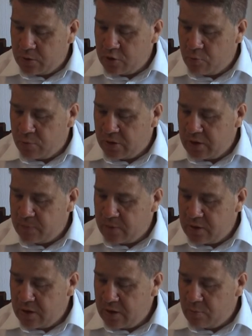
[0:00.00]
that you believe the
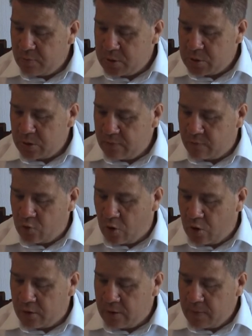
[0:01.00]
name of the Son of
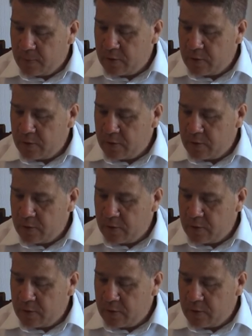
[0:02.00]
God,